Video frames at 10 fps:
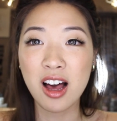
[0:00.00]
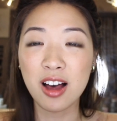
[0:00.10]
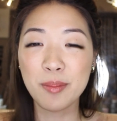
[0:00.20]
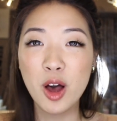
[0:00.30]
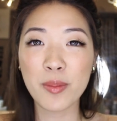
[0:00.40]

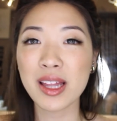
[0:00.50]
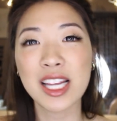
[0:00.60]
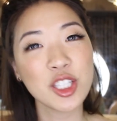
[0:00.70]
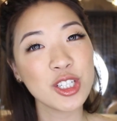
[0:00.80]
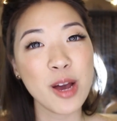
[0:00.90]
All my
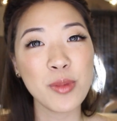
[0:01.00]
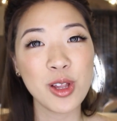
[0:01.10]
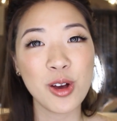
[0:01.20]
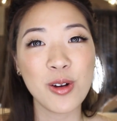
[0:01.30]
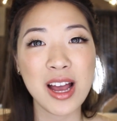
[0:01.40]
links are down
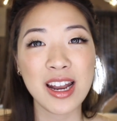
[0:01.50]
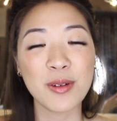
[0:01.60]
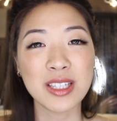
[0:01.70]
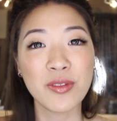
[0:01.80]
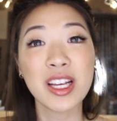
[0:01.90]
below, and
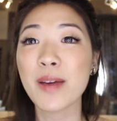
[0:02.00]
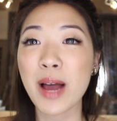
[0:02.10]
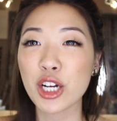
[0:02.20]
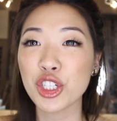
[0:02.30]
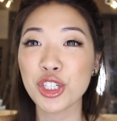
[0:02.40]
I will definitely get
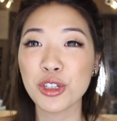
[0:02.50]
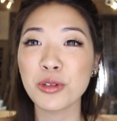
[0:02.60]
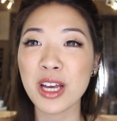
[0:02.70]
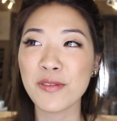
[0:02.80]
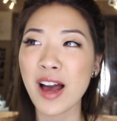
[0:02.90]
back to
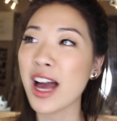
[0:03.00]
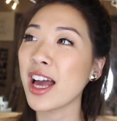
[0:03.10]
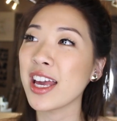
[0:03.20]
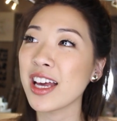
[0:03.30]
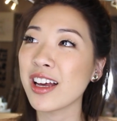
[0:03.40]
you. If
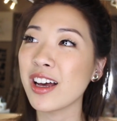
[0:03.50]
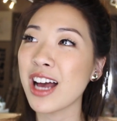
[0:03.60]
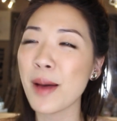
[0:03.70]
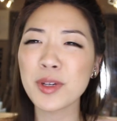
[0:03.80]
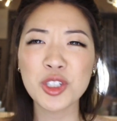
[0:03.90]
I
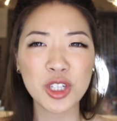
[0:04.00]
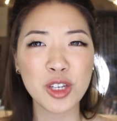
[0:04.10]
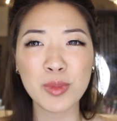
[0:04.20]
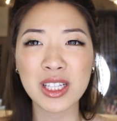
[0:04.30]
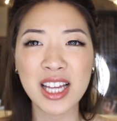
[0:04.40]
happen to
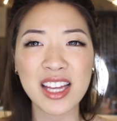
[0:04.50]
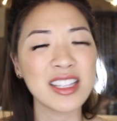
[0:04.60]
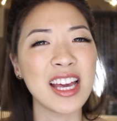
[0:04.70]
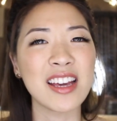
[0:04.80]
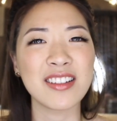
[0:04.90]
accumulate
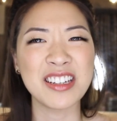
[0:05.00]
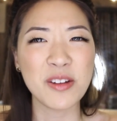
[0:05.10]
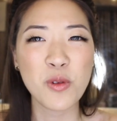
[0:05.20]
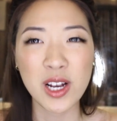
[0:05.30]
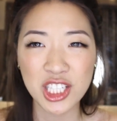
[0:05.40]
like
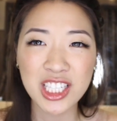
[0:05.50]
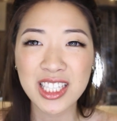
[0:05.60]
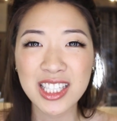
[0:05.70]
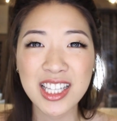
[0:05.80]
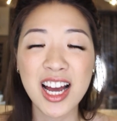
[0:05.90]
enough
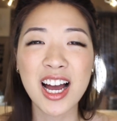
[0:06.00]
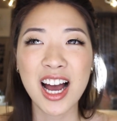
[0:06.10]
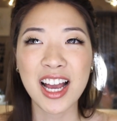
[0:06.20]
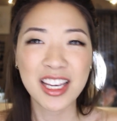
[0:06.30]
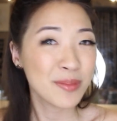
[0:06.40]
questions,
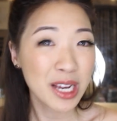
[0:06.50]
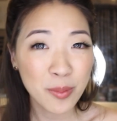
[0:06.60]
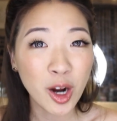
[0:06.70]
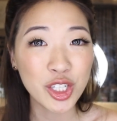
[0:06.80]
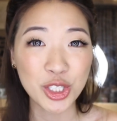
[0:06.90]
I can make a
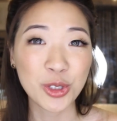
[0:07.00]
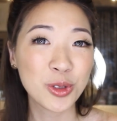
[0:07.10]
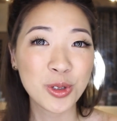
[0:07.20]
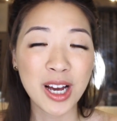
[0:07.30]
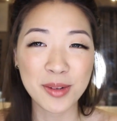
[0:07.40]
part
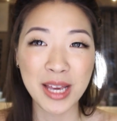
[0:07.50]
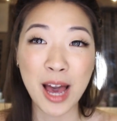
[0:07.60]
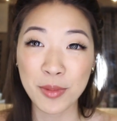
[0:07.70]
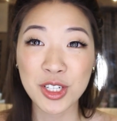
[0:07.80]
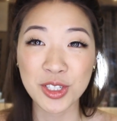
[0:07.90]
2. I'd be
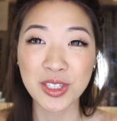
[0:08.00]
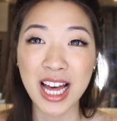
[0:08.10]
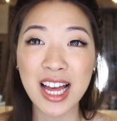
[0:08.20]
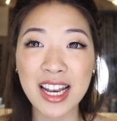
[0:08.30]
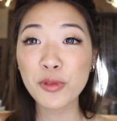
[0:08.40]
happy to do
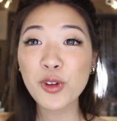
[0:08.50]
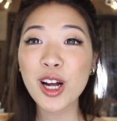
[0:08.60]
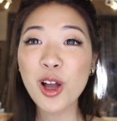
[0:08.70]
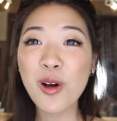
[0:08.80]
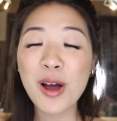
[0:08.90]
that. Before
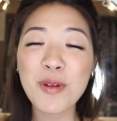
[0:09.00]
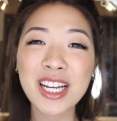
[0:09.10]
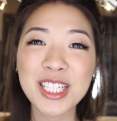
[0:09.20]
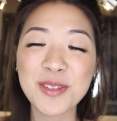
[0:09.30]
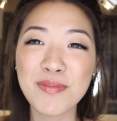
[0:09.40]
I go, I
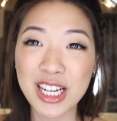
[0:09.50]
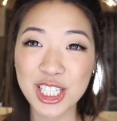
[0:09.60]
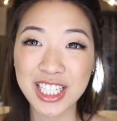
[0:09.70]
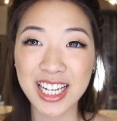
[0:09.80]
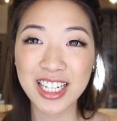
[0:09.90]
wanted to
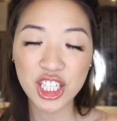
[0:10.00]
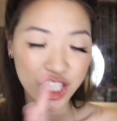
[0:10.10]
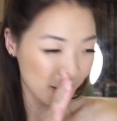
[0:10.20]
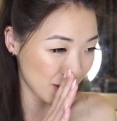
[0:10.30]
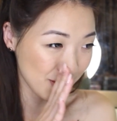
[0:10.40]
mention,
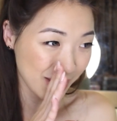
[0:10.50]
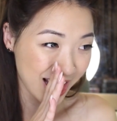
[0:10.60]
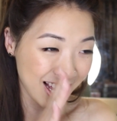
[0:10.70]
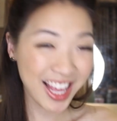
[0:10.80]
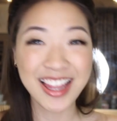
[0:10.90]
shameless
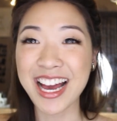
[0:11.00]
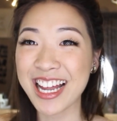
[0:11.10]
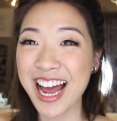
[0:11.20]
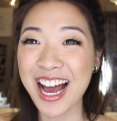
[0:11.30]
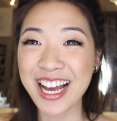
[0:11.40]
plug,
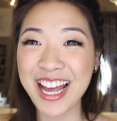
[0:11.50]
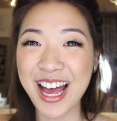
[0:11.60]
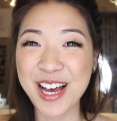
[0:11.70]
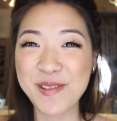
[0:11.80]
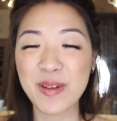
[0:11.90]
that I
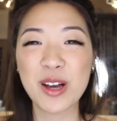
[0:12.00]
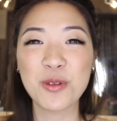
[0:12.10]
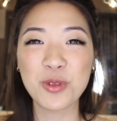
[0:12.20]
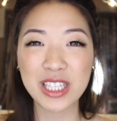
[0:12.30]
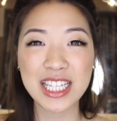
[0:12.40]
am
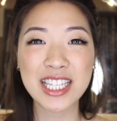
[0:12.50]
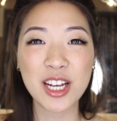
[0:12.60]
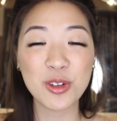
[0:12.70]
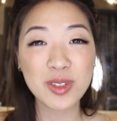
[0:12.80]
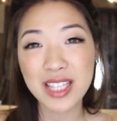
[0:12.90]

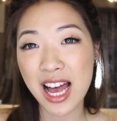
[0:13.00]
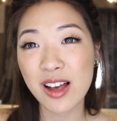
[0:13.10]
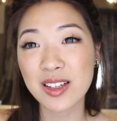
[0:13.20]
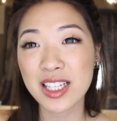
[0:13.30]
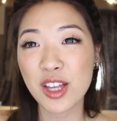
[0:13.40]
releasing new
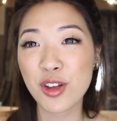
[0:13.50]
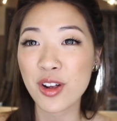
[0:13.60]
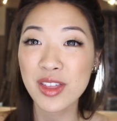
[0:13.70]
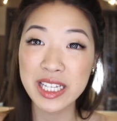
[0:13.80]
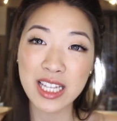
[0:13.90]
styles
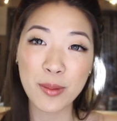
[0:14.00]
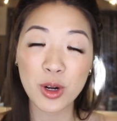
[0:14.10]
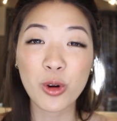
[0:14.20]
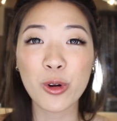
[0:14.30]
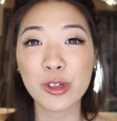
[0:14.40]
either this
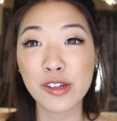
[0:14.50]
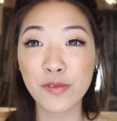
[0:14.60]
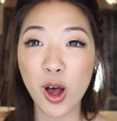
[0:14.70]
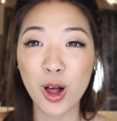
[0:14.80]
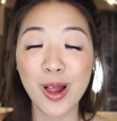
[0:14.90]
summer or early
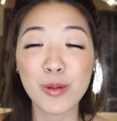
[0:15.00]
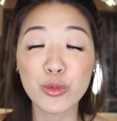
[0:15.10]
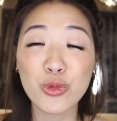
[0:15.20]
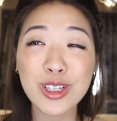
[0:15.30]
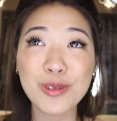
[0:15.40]
fall, and
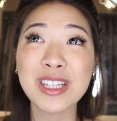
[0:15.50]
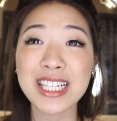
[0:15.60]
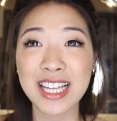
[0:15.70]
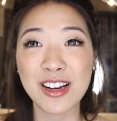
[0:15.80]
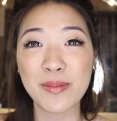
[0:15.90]
I'm really, really
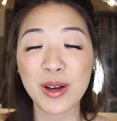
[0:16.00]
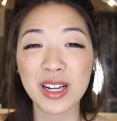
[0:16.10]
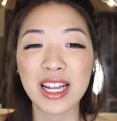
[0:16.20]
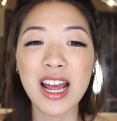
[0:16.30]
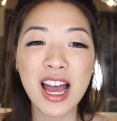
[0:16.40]
excited
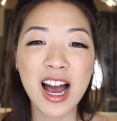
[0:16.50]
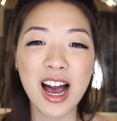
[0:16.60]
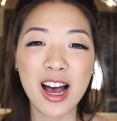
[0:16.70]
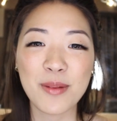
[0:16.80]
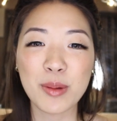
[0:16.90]
about it.
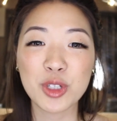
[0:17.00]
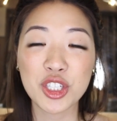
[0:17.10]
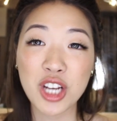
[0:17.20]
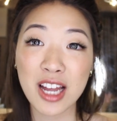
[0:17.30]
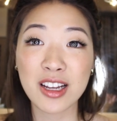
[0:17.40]
I'm
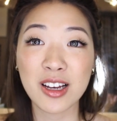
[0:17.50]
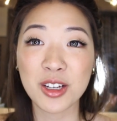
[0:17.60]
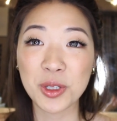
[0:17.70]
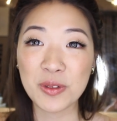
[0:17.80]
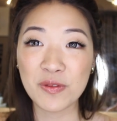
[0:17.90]
just trying
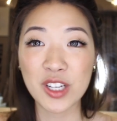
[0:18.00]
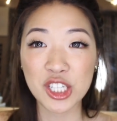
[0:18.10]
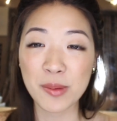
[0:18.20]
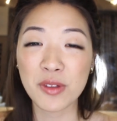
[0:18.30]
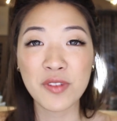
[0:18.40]
to
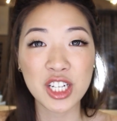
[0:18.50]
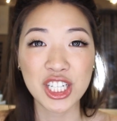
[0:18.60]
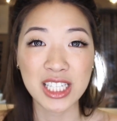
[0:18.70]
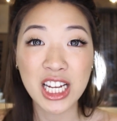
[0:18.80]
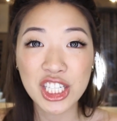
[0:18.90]
finish up the
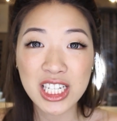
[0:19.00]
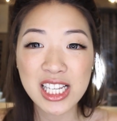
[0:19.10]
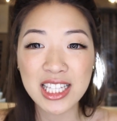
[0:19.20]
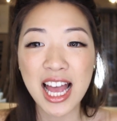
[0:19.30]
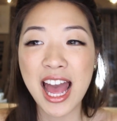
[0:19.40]
finishing
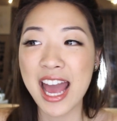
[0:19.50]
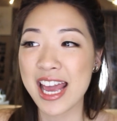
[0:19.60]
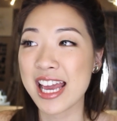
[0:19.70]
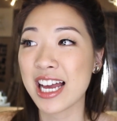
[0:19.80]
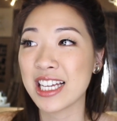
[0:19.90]
touches,
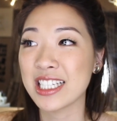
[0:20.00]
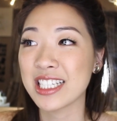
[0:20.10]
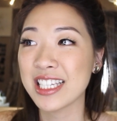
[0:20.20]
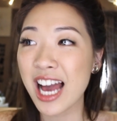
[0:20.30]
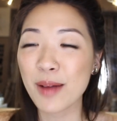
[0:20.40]

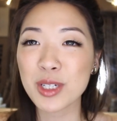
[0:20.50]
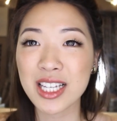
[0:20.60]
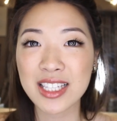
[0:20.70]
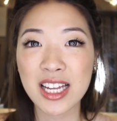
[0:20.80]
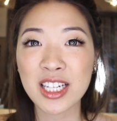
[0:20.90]
and yeah, I'm
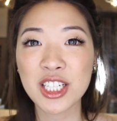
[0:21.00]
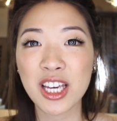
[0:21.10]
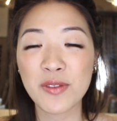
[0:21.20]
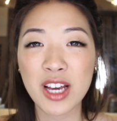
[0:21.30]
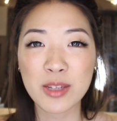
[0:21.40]
just excited to
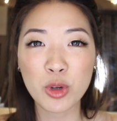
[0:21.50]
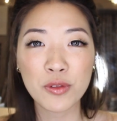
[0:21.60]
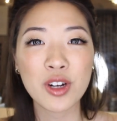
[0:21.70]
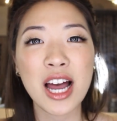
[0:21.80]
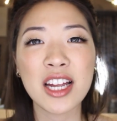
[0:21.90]
give you guys more
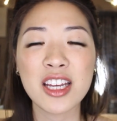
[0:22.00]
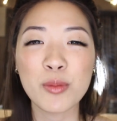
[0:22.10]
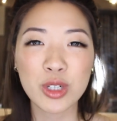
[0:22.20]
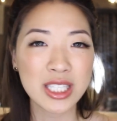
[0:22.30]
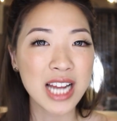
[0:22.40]
variety,
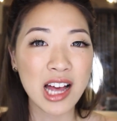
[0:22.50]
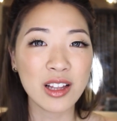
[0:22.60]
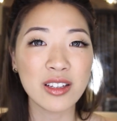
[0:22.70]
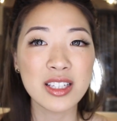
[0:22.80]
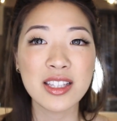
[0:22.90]
more
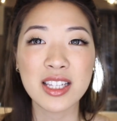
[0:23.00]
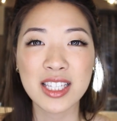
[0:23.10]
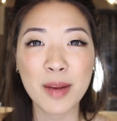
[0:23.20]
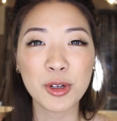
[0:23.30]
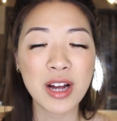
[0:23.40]
styles this
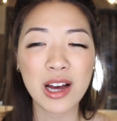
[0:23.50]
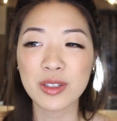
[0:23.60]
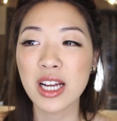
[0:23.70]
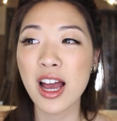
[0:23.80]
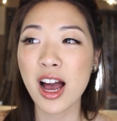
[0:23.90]
time
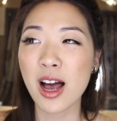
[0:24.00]
around.